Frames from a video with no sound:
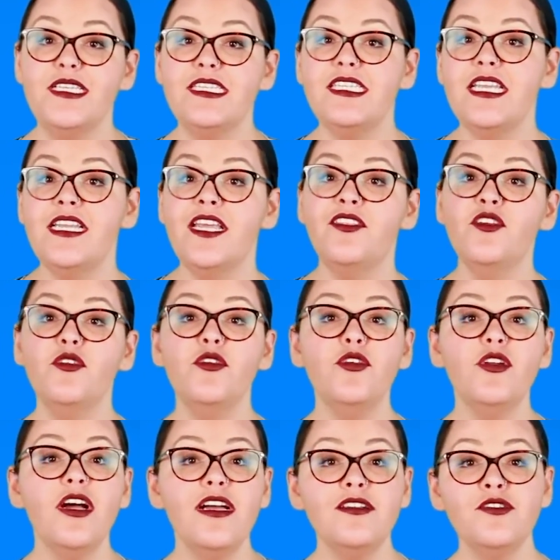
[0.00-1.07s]
be seen in the
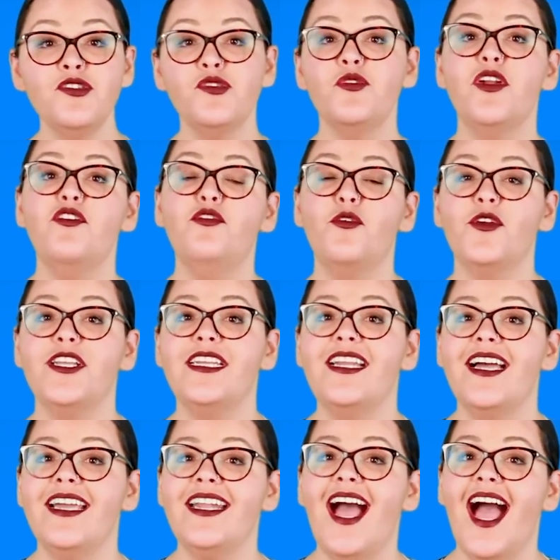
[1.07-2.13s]
Quran, Surah
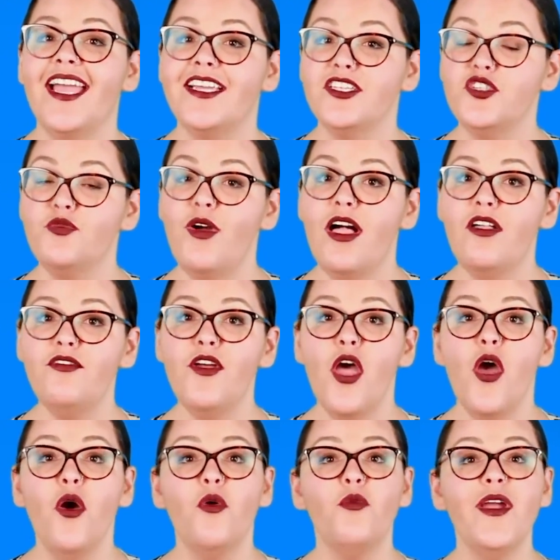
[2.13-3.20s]
49, Ayah 12,
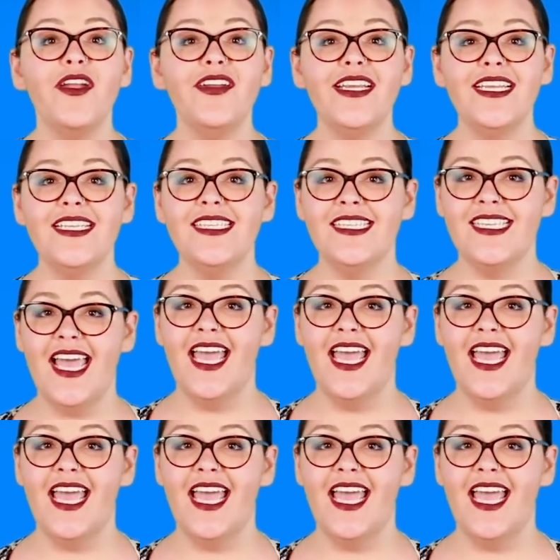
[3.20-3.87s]
where it is